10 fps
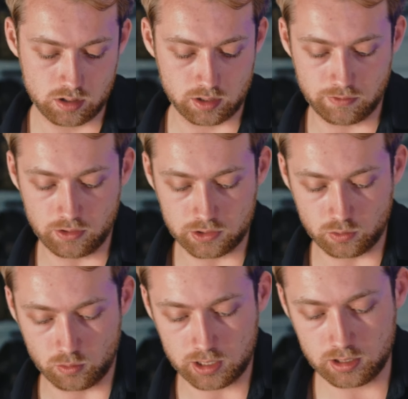You fill this
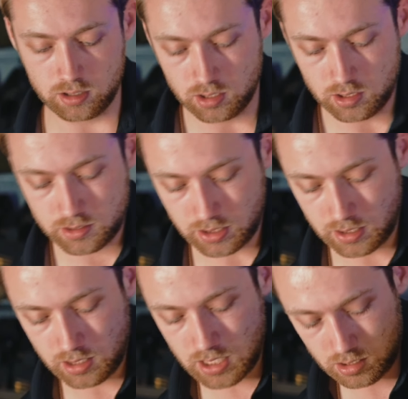with water,
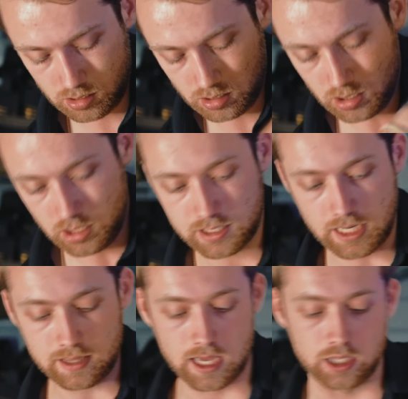tighten that. You
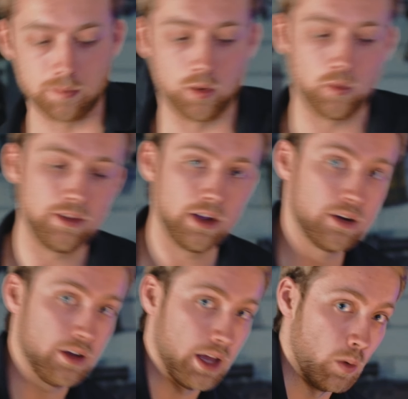can put one
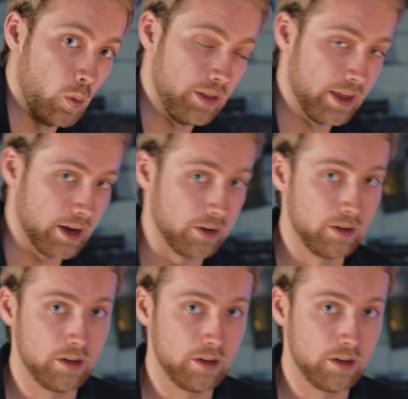there and one there.